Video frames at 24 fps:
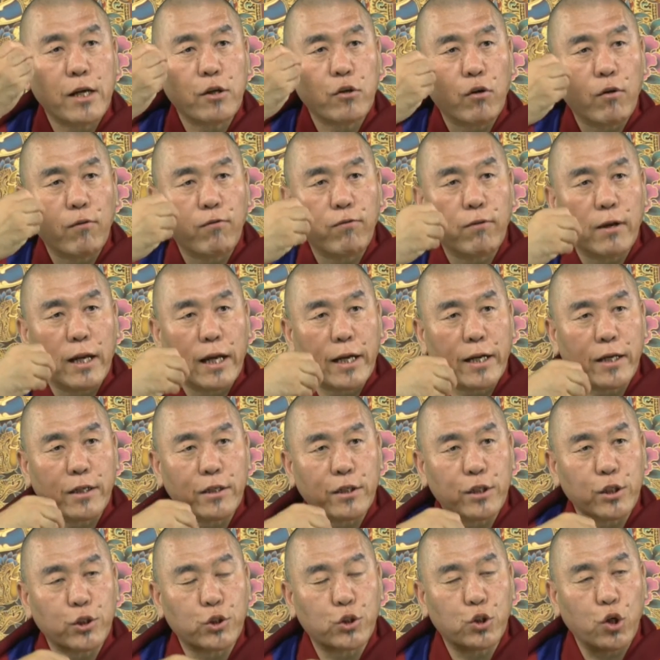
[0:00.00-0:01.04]
of like a
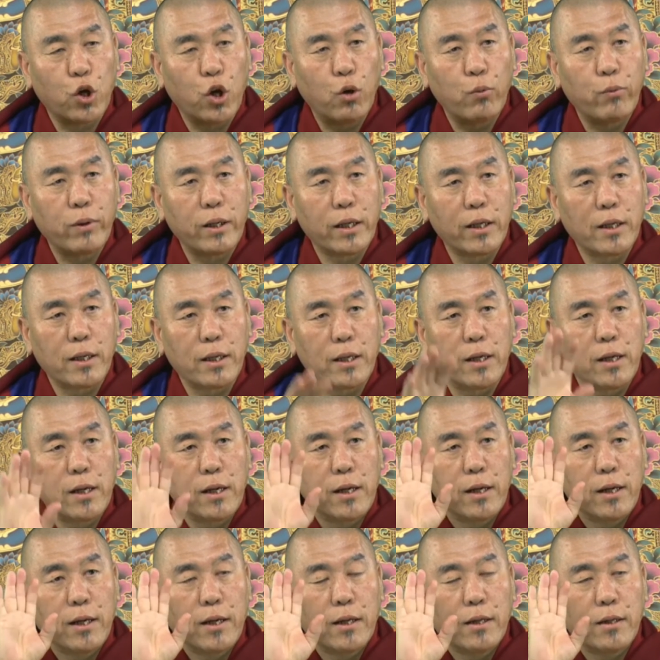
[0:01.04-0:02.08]
dissolving
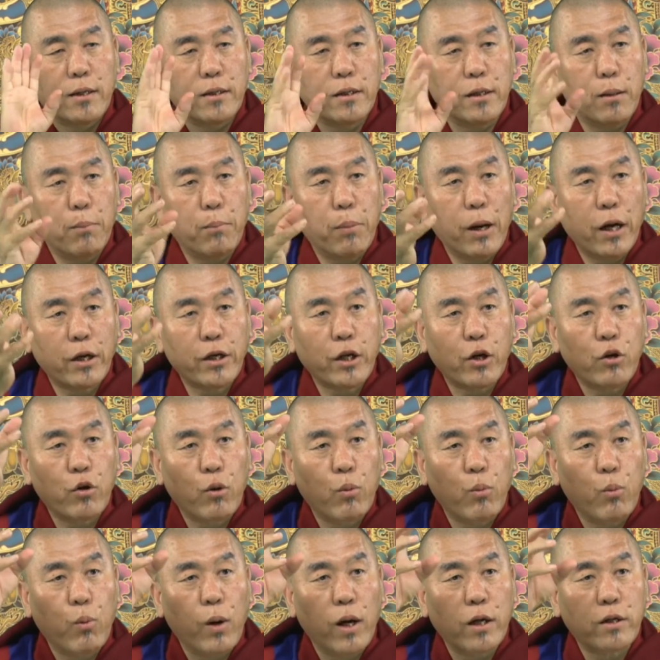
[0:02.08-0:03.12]
the bucket of
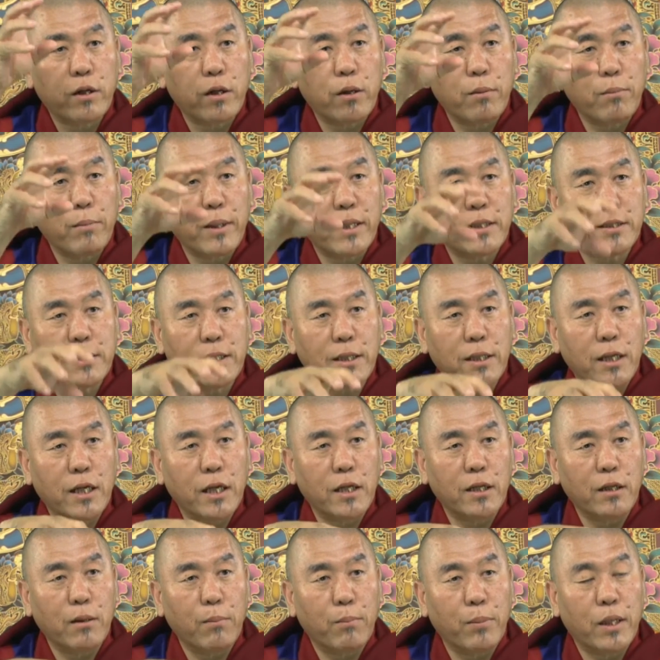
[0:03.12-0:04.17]
water mixing in
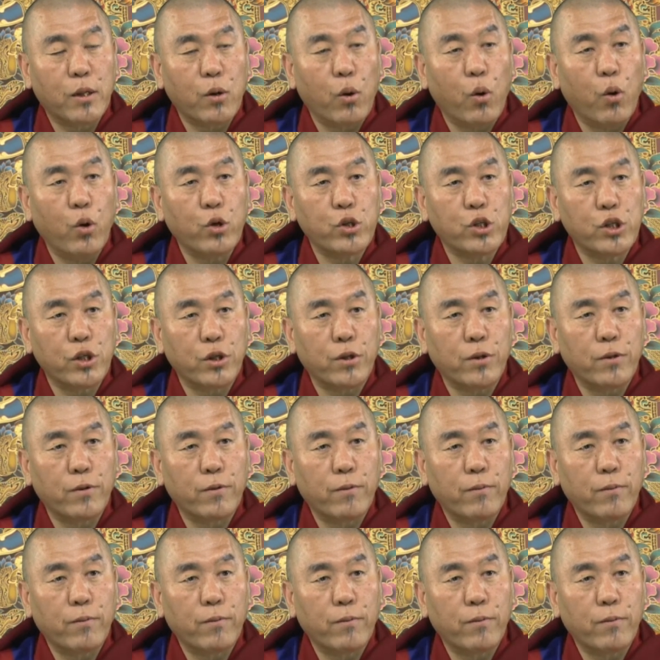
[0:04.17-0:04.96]
the big ocean.